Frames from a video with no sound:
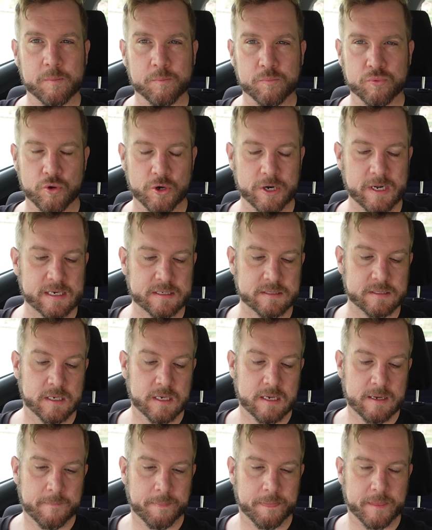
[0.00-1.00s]
product,
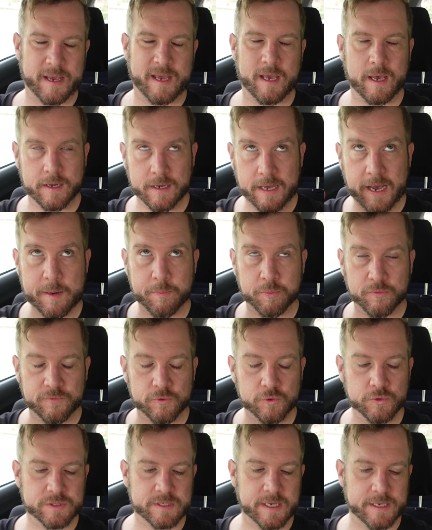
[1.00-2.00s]
an April
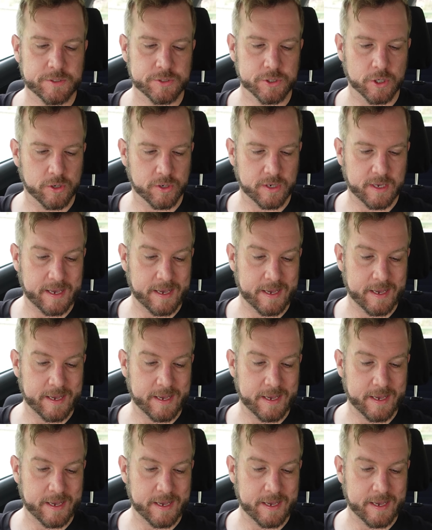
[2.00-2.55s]
Fool's Day joke.